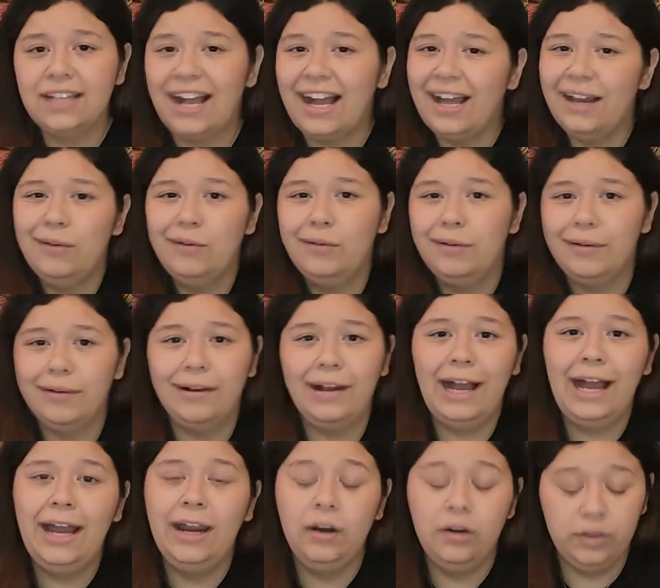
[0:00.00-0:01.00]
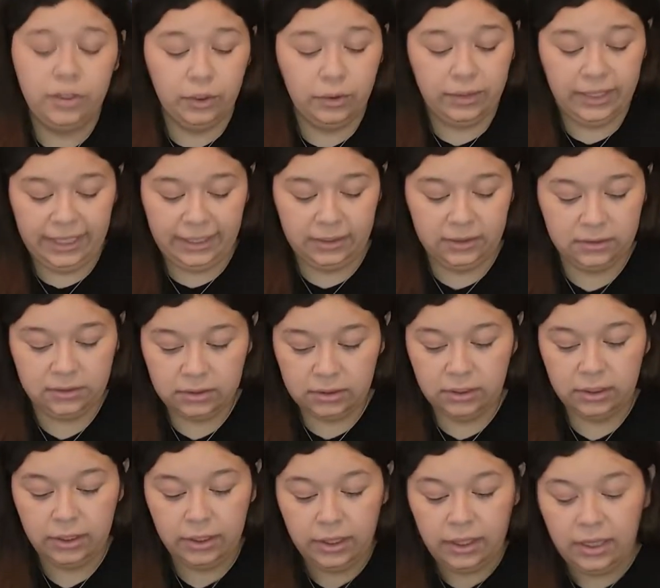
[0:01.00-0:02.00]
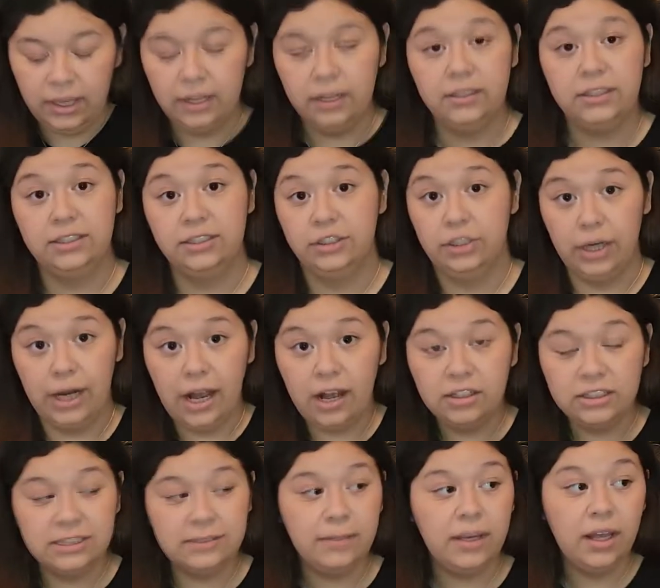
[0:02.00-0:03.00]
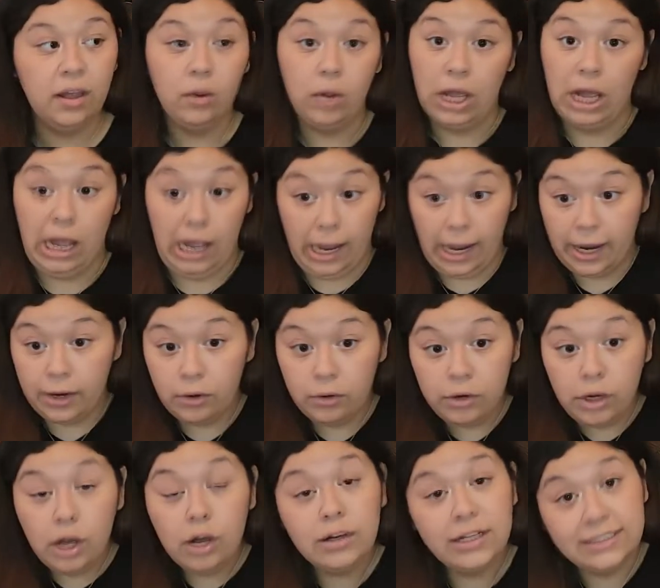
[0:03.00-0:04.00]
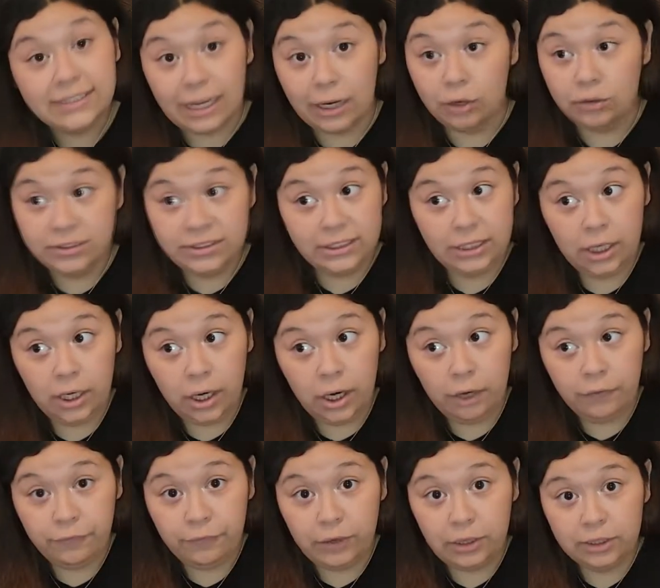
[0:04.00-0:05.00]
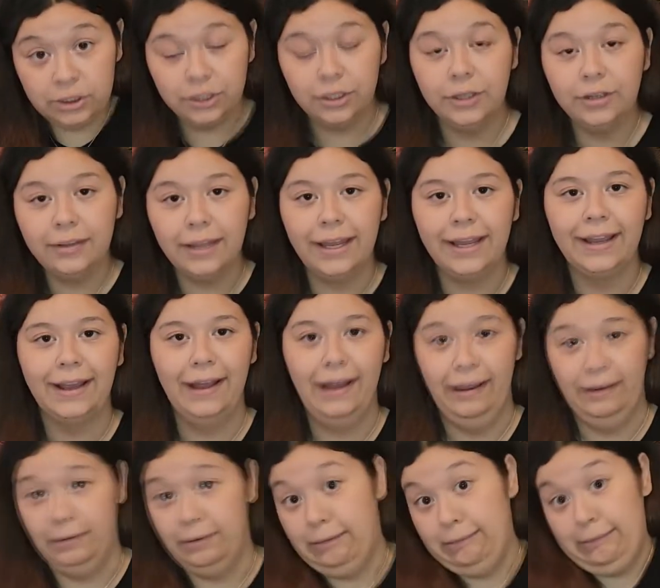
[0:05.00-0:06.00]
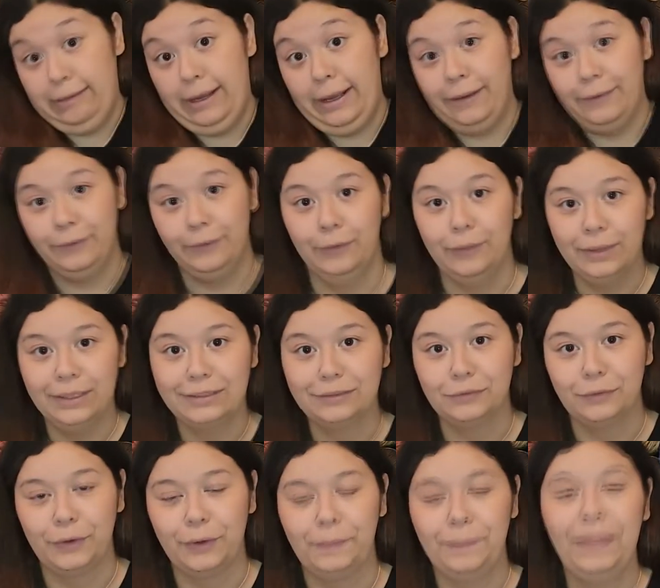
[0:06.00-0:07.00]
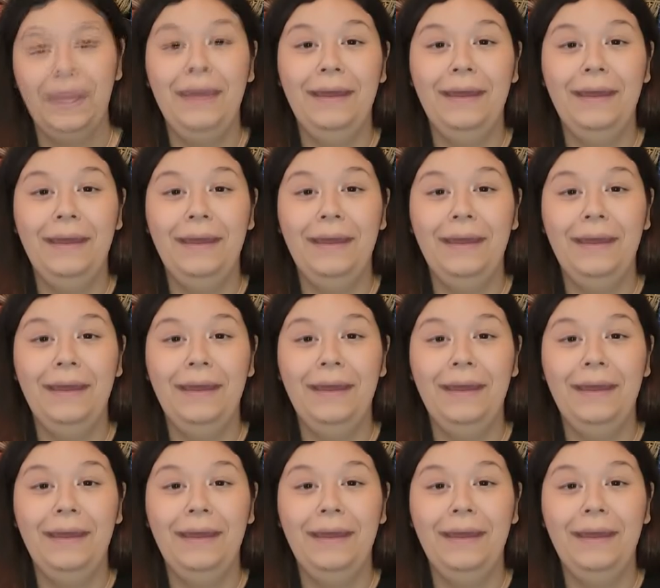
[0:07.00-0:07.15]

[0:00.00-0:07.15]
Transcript: I don't know. Like, does your house smell? I don't know, because I don't see an air freshener. Like, I don't know what it's for.